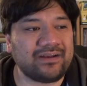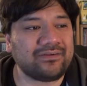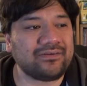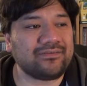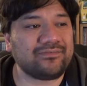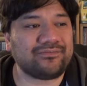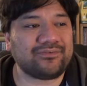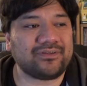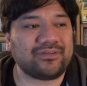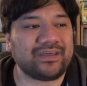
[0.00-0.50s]
don't
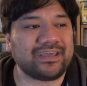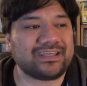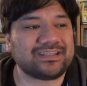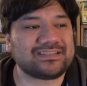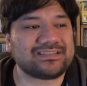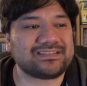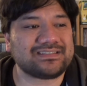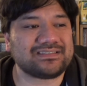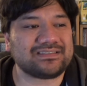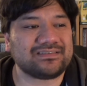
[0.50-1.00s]
even feel like
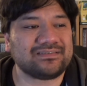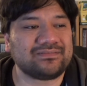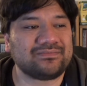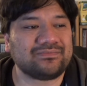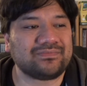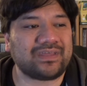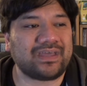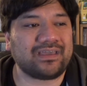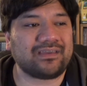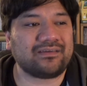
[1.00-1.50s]
it's
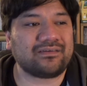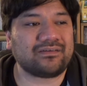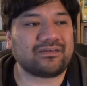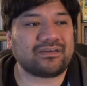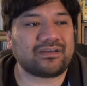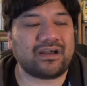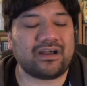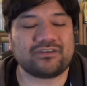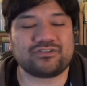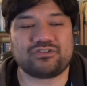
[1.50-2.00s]
like
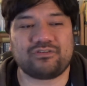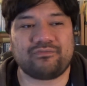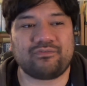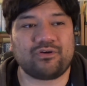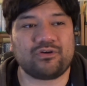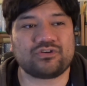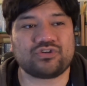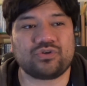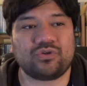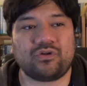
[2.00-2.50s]

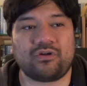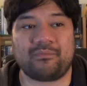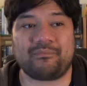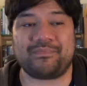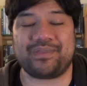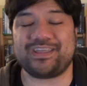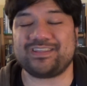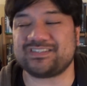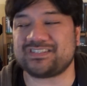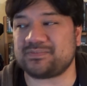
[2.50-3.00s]
controversial or
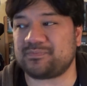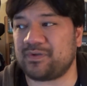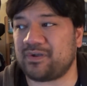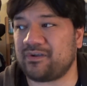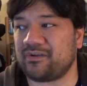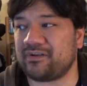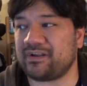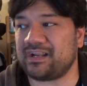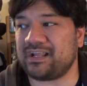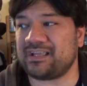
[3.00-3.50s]

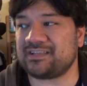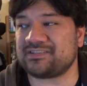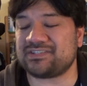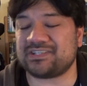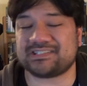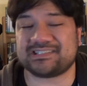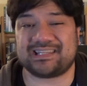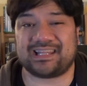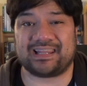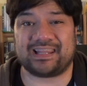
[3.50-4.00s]
mean-spirited. It's
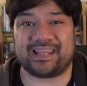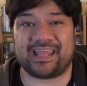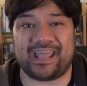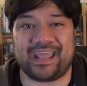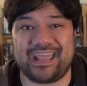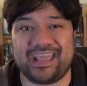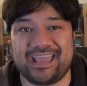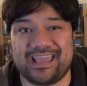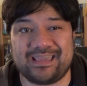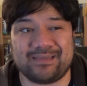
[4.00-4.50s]
just
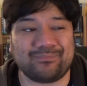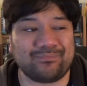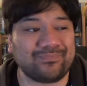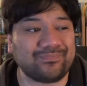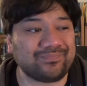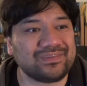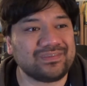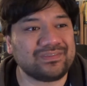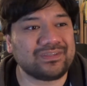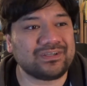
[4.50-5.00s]
lame.
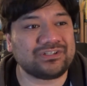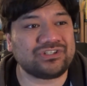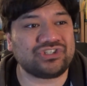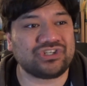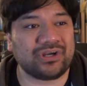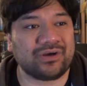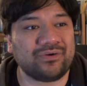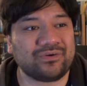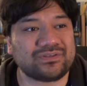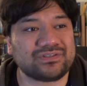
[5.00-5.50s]
The
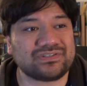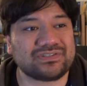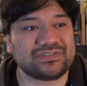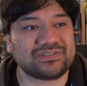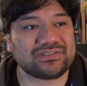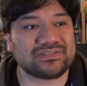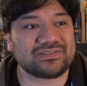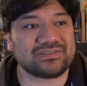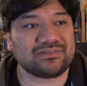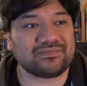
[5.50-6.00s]

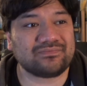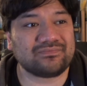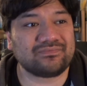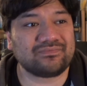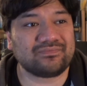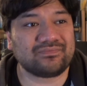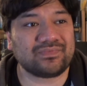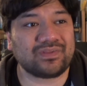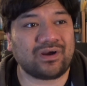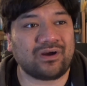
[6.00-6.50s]
jokes
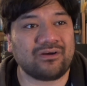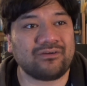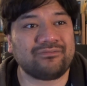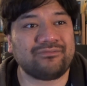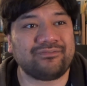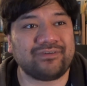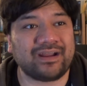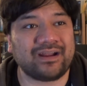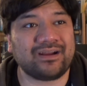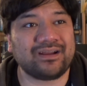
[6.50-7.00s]
are
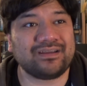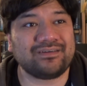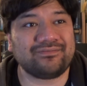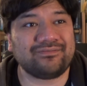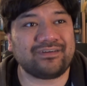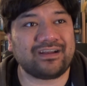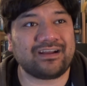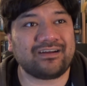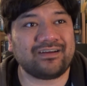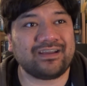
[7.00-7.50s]
very,
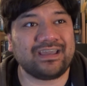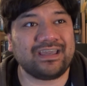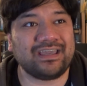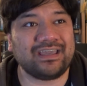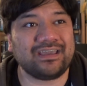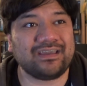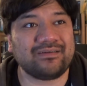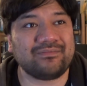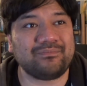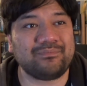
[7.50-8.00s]

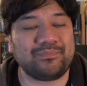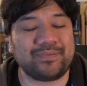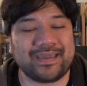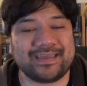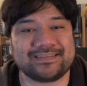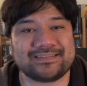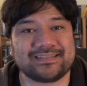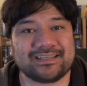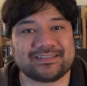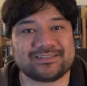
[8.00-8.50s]
very
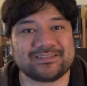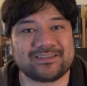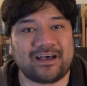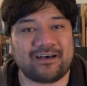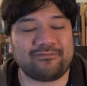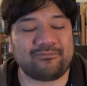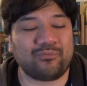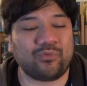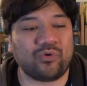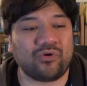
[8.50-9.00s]
basic
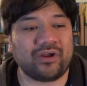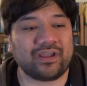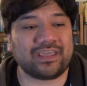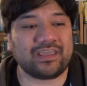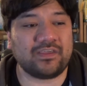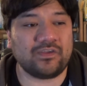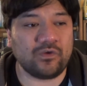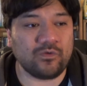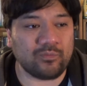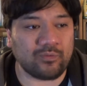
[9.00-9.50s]
sophomoric
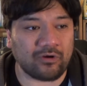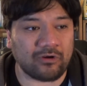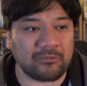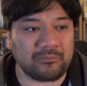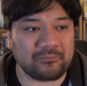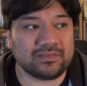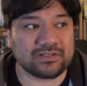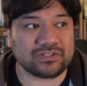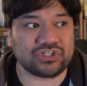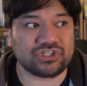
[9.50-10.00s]
humor.
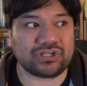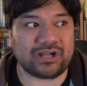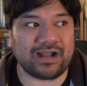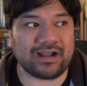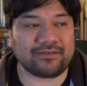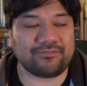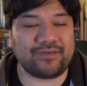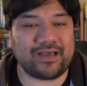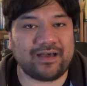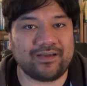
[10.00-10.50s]
The
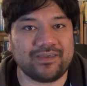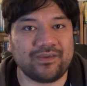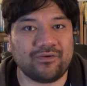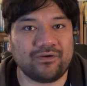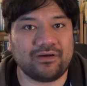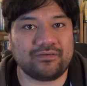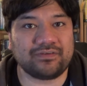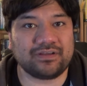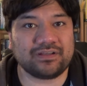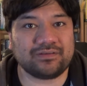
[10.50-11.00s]
shock value
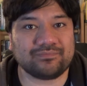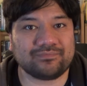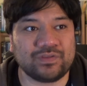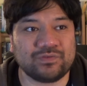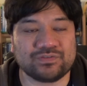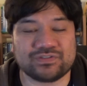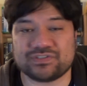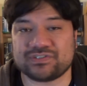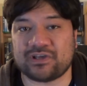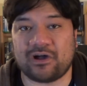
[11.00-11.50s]
of it,
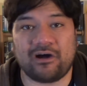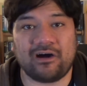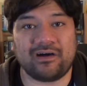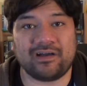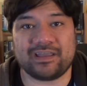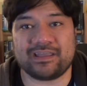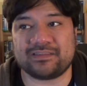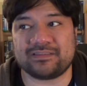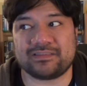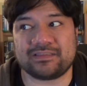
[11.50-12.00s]
you
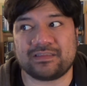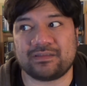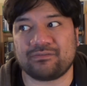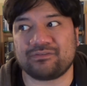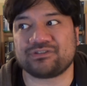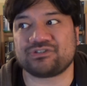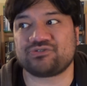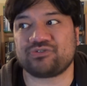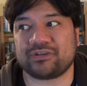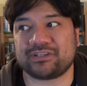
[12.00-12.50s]
saw in the
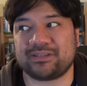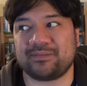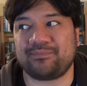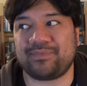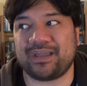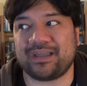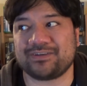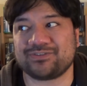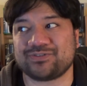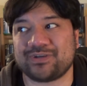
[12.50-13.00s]
restricted
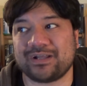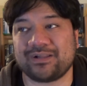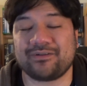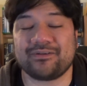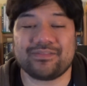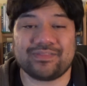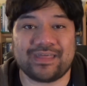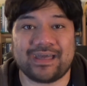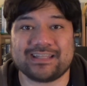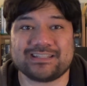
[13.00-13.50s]
band
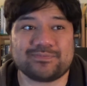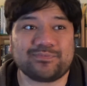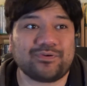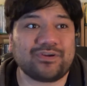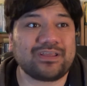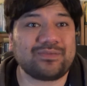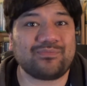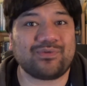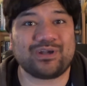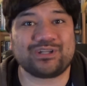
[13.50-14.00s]
trailer, that's
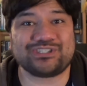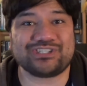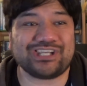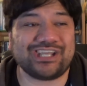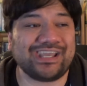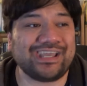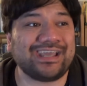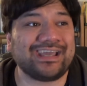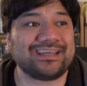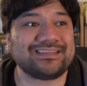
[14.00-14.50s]
pretty much
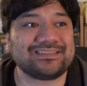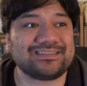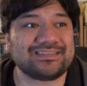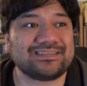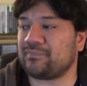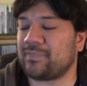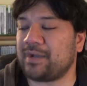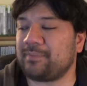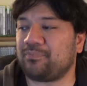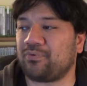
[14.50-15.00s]
it.
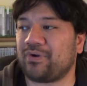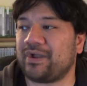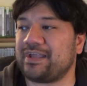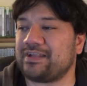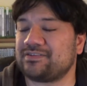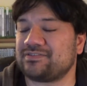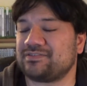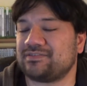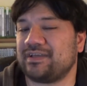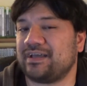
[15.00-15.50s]
My brain